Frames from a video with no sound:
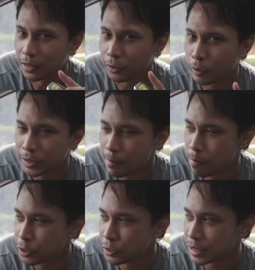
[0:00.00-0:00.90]
And the reason I
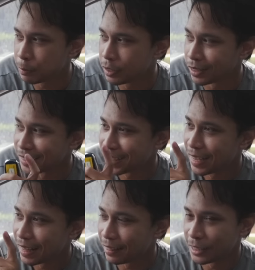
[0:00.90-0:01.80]
mention it is because
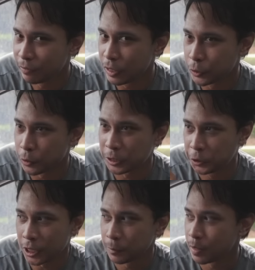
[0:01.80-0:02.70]
this feature has
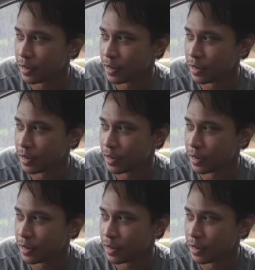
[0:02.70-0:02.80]
just